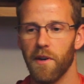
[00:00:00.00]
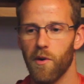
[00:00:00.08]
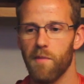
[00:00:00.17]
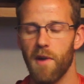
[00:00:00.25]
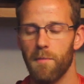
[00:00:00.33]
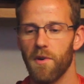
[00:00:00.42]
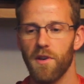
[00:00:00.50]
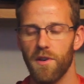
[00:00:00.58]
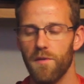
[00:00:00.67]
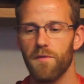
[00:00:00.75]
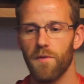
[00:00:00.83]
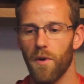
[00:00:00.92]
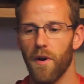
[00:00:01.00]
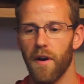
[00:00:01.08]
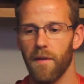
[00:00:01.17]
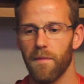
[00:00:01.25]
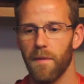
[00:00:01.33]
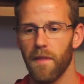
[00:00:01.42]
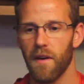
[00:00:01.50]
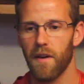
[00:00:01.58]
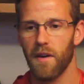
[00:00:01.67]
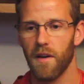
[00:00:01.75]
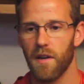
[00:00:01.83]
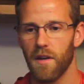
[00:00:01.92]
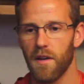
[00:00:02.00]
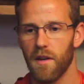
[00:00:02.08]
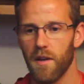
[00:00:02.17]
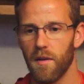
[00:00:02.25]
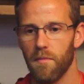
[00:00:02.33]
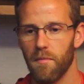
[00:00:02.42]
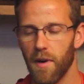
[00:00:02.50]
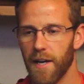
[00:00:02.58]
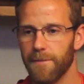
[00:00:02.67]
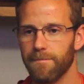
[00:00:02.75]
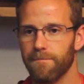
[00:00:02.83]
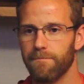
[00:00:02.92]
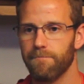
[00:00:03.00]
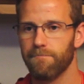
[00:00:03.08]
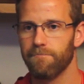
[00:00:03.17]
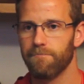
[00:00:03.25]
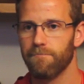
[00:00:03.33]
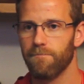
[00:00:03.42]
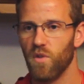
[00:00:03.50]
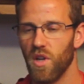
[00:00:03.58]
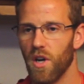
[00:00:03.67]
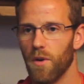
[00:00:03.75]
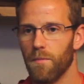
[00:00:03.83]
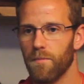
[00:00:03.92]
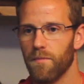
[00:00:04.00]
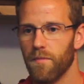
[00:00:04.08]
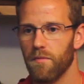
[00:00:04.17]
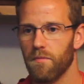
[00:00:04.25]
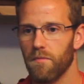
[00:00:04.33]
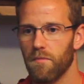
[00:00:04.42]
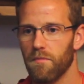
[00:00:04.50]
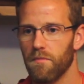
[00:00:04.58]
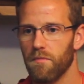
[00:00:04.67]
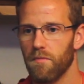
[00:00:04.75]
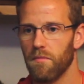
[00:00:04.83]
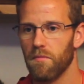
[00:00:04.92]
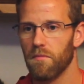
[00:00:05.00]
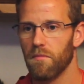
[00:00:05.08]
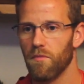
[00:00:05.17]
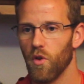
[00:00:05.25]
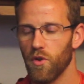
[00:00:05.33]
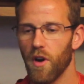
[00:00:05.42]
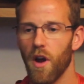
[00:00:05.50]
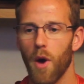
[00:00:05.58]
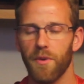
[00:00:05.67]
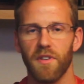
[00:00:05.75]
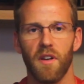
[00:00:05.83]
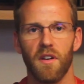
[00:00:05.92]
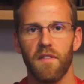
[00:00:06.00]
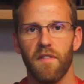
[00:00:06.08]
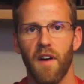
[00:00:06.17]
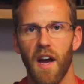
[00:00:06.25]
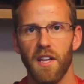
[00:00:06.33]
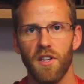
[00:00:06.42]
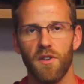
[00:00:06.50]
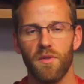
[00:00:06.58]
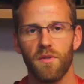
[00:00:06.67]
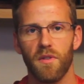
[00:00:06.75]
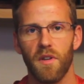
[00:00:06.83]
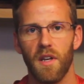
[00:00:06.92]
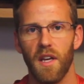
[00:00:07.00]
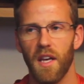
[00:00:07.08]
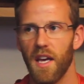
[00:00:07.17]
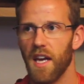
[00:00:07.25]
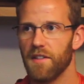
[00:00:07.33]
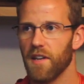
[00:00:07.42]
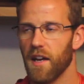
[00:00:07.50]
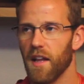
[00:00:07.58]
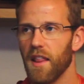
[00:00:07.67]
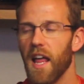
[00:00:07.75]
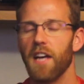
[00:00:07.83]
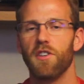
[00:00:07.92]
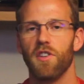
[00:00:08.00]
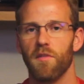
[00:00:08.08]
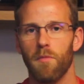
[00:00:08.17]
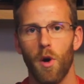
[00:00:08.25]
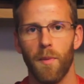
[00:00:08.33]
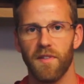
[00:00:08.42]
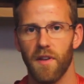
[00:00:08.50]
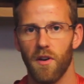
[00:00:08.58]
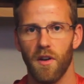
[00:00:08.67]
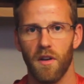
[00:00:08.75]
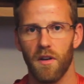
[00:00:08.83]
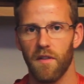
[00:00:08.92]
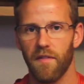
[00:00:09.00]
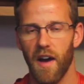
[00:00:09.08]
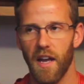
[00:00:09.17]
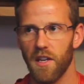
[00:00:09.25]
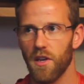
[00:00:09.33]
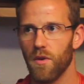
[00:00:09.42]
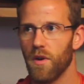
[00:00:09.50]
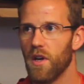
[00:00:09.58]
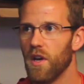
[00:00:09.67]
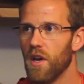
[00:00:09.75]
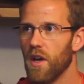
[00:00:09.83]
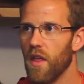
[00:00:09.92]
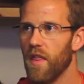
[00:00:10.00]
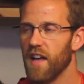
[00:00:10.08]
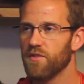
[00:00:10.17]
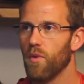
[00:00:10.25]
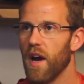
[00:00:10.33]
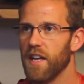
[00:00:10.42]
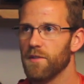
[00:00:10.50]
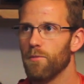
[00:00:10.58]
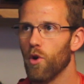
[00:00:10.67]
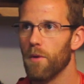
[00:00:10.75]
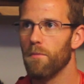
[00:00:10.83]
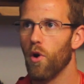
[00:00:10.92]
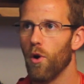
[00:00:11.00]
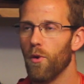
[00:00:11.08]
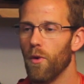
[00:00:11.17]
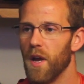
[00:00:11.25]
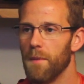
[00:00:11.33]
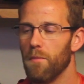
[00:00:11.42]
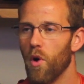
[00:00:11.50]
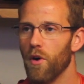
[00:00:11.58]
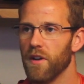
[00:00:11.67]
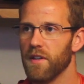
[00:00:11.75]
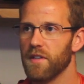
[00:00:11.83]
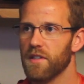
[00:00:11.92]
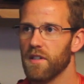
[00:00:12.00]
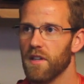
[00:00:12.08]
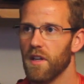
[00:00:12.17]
going to remember you for. But, you know, those aren't always going to define you. It's a collection of moments that are going to define you. That's why it's more important